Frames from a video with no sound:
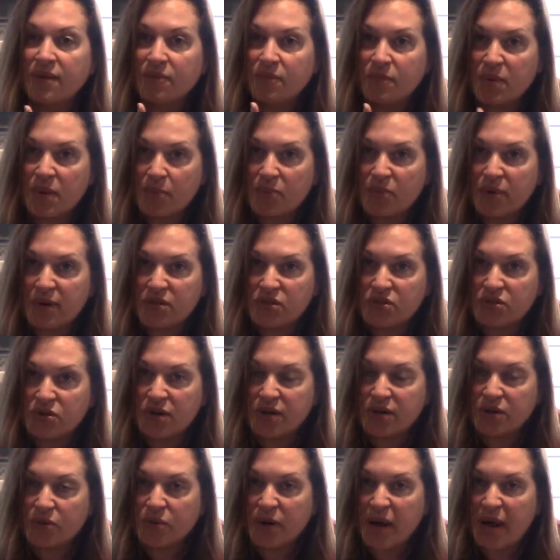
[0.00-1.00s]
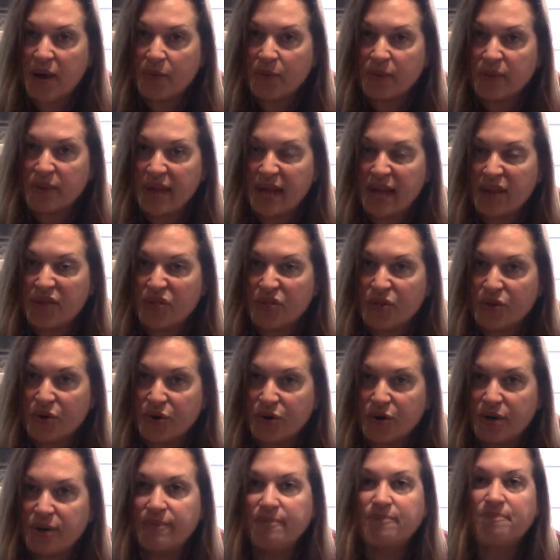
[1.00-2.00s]
Remember I started out with that
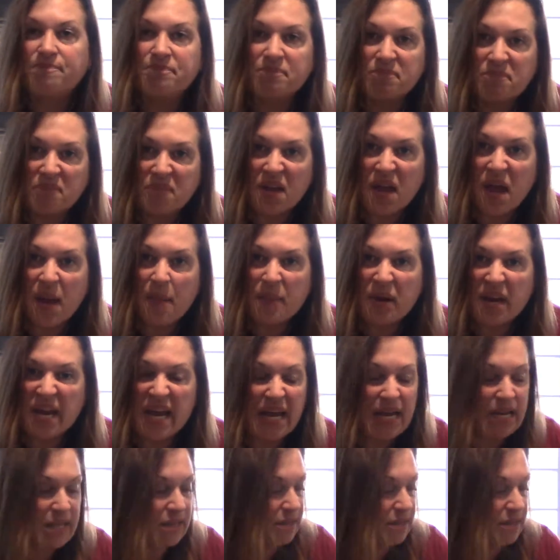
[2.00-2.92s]
third? I'm going to add